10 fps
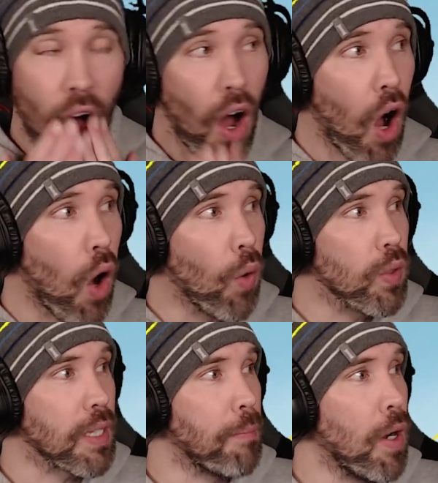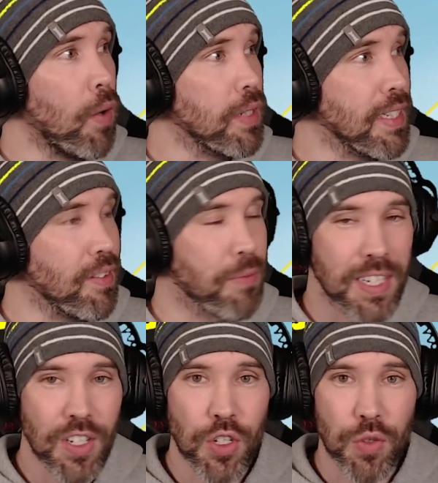Holy moly, we
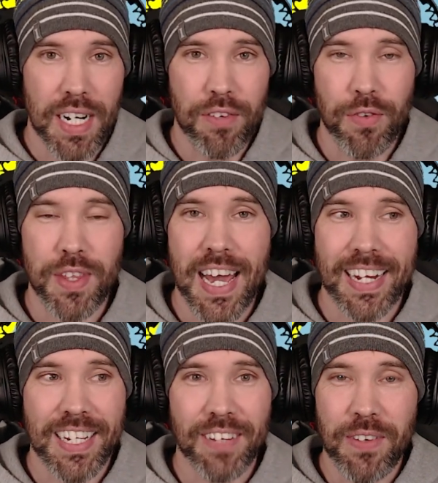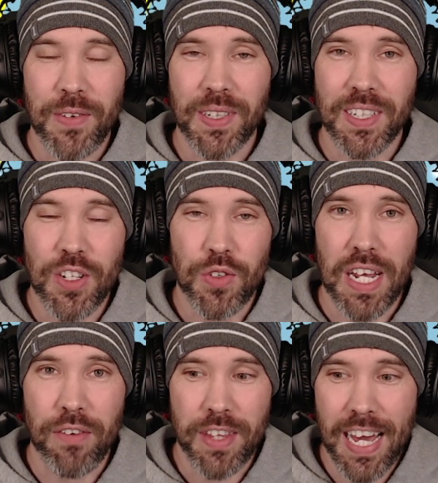just traded for that. Did we really just
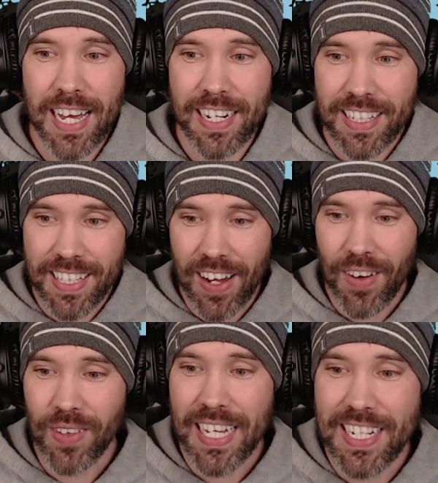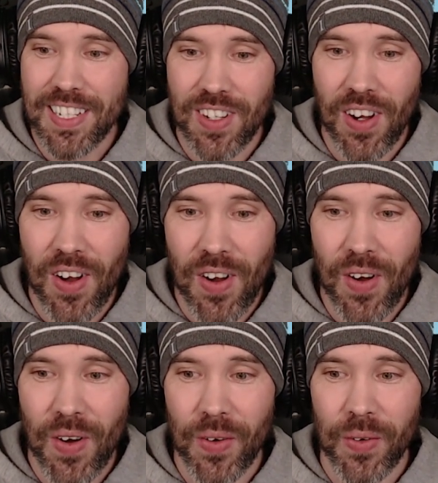trade for that? Yo, let's
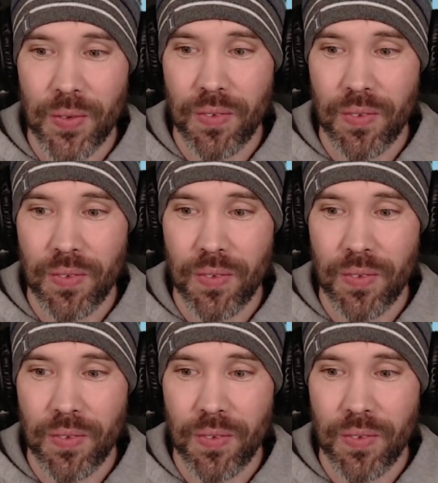go.